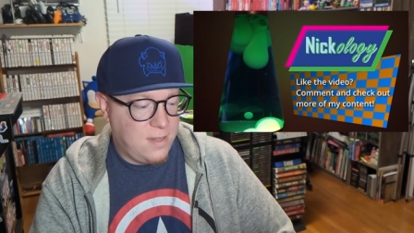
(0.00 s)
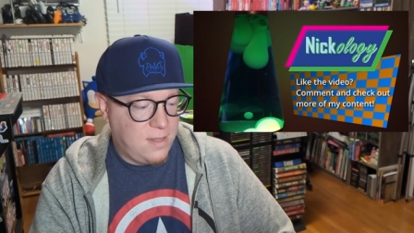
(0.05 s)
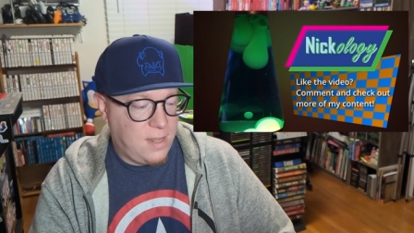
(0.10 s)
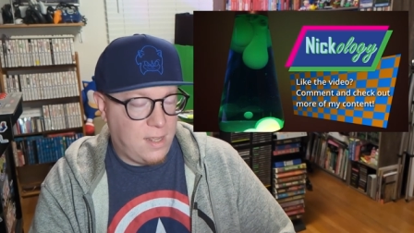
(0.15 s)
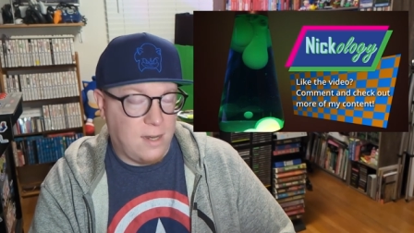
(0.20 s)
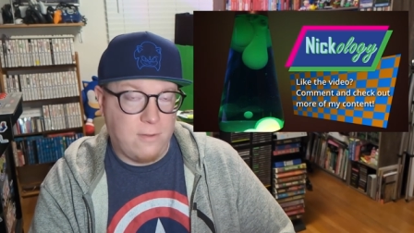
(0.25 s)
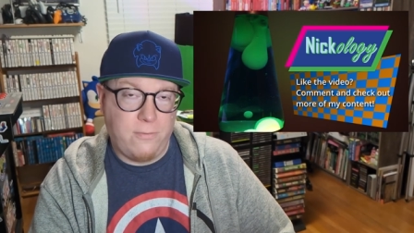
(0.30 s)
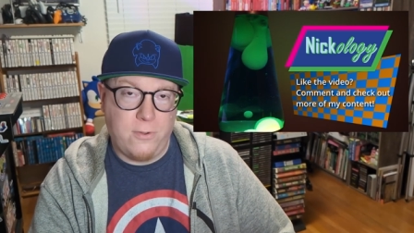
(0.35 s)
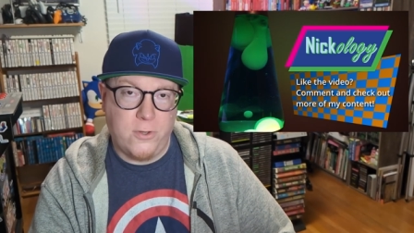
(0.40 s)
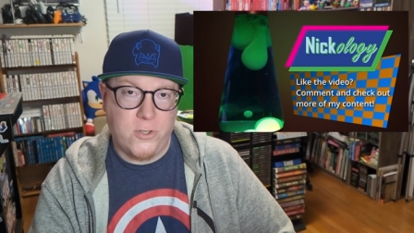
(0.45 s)

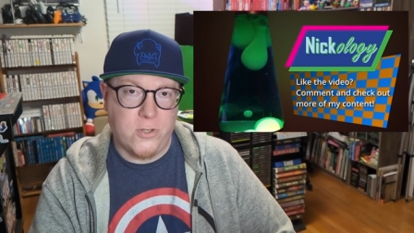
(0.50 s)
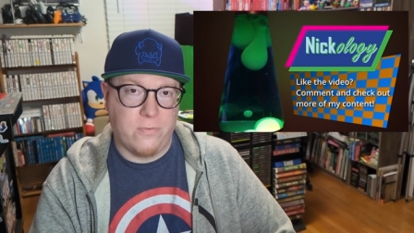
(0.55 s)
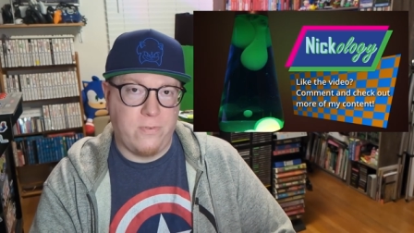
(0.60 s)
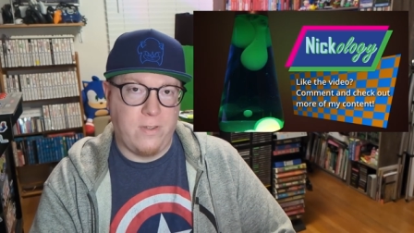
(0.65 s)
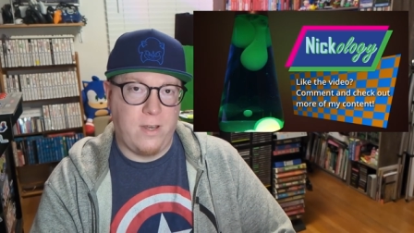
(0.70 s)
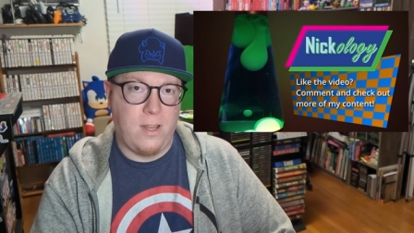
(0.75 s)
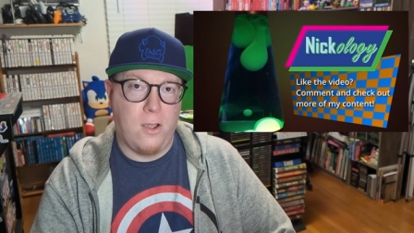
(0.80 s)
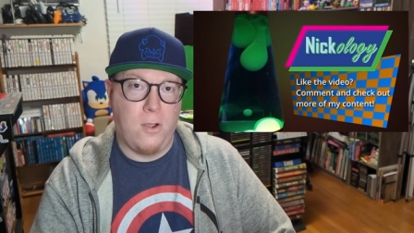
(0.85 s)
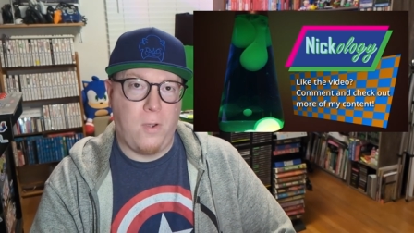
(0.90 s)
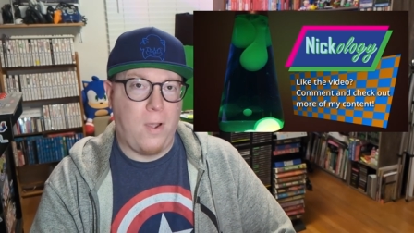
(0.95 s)
in a future
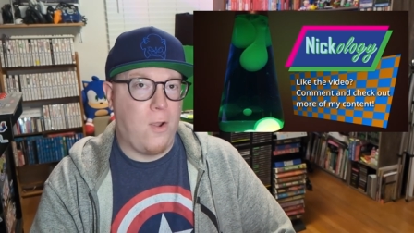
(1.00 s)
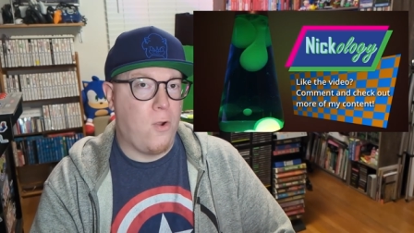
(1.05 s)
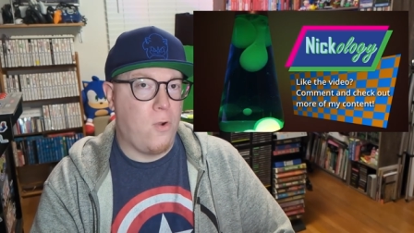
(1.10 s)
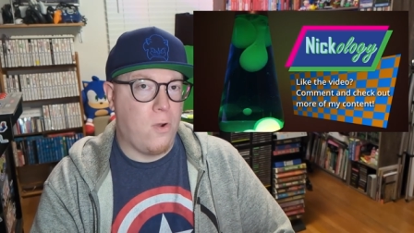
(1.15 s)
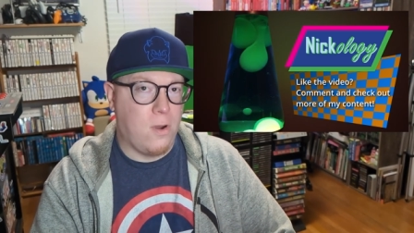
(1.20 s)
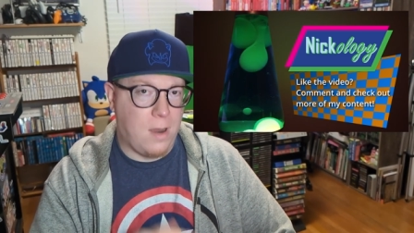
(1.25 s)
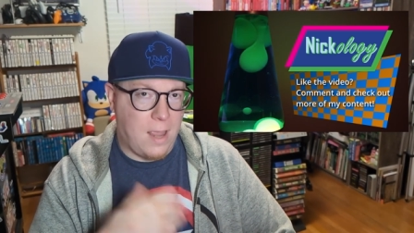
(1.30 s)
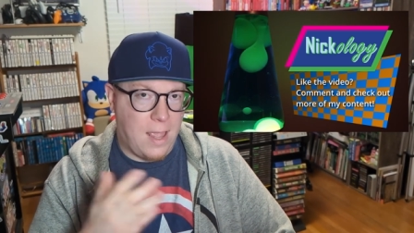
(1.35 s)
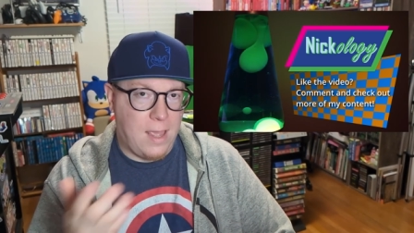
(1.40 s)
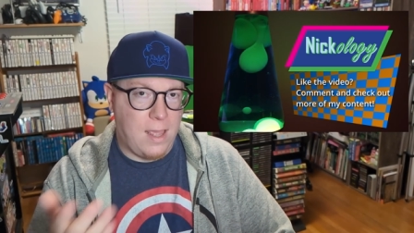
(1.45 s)
video
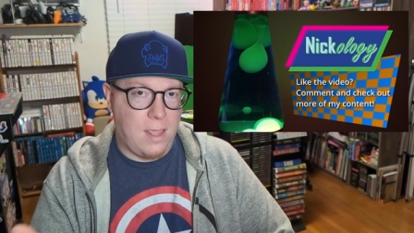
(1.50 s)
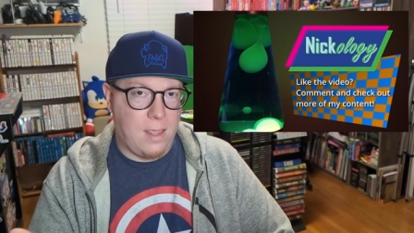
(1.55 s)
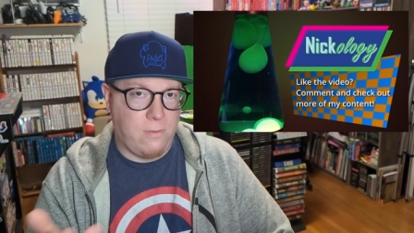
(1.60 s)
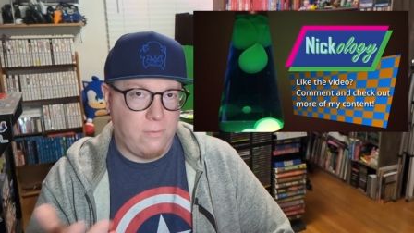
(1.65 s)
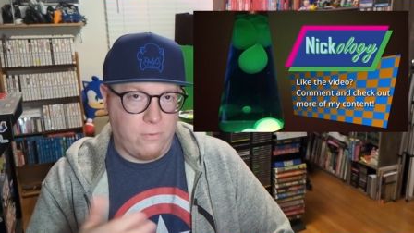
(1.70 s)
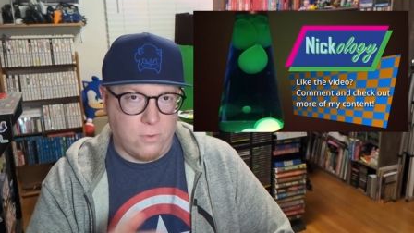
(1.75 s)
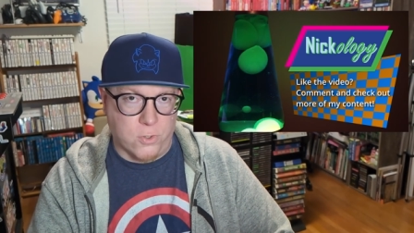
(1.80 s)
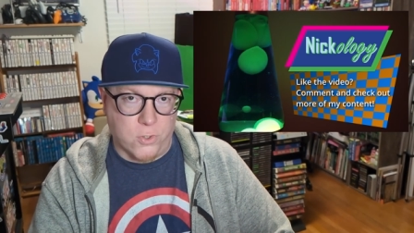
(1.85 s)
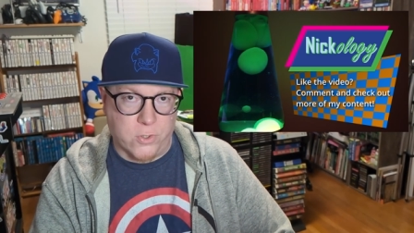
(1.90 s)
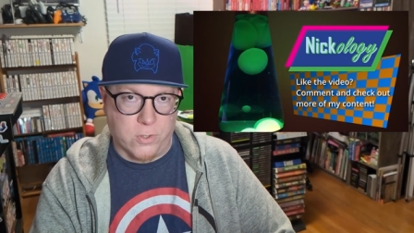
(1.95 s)
or at a
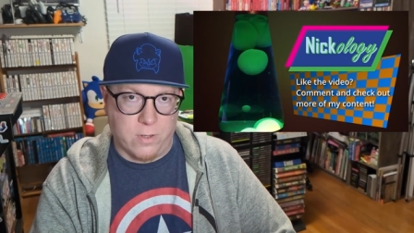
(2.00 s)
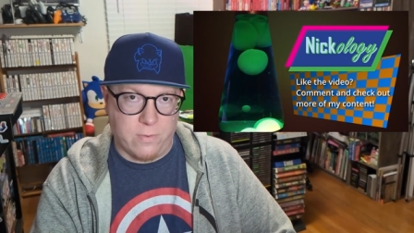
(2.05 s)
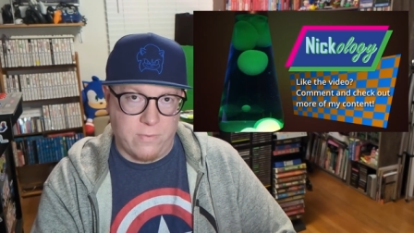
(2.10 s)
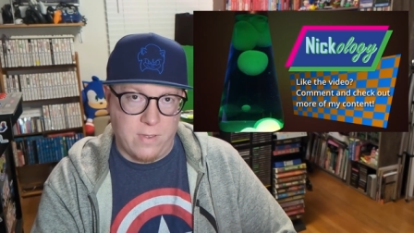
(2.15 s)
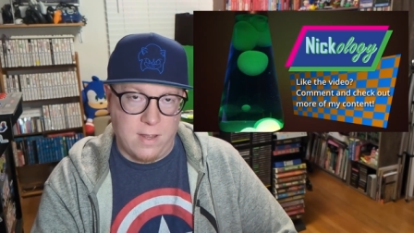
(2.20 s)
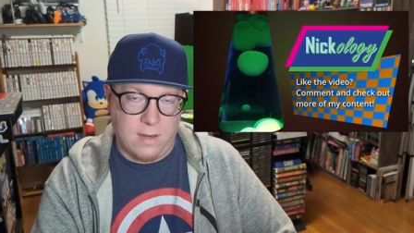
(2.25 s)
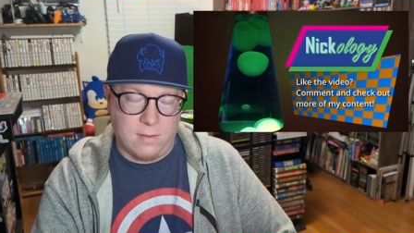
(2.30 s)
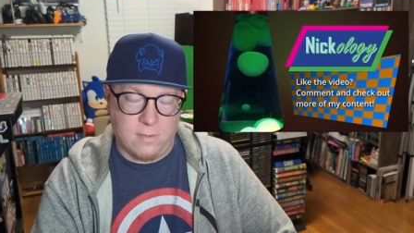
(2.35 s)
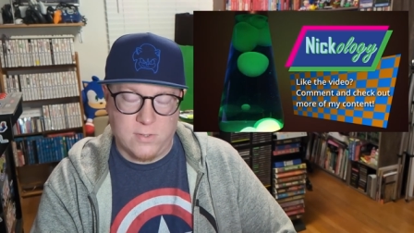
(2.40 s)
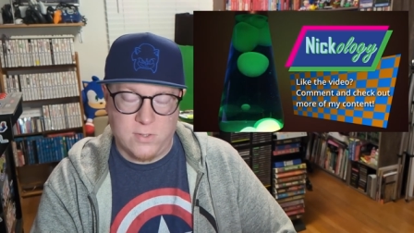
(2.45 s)
future
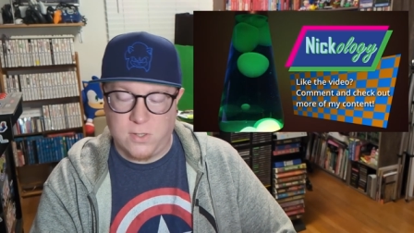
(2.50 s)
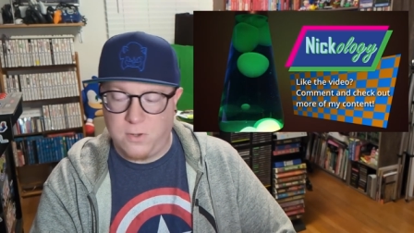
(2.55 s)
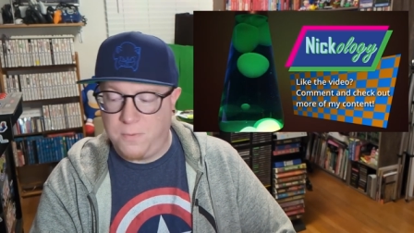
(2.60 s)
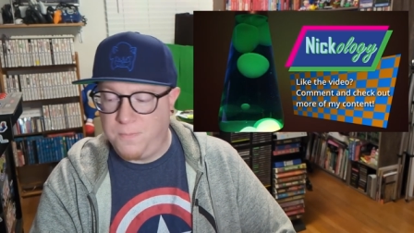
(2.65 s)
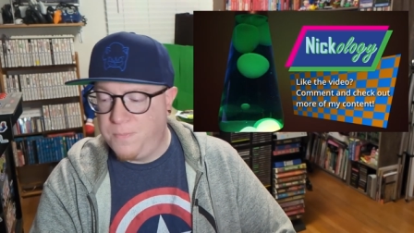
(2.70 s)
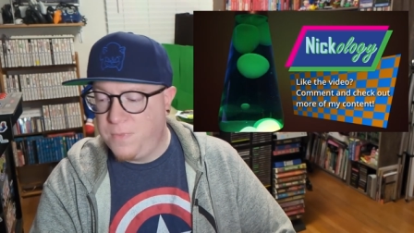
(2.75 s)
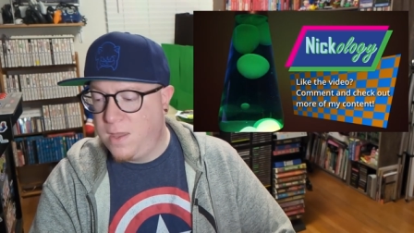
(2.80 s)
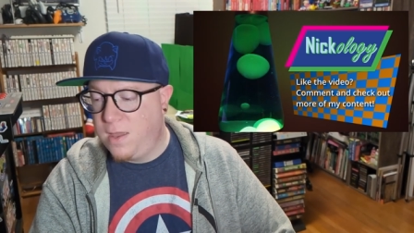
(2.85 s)
event so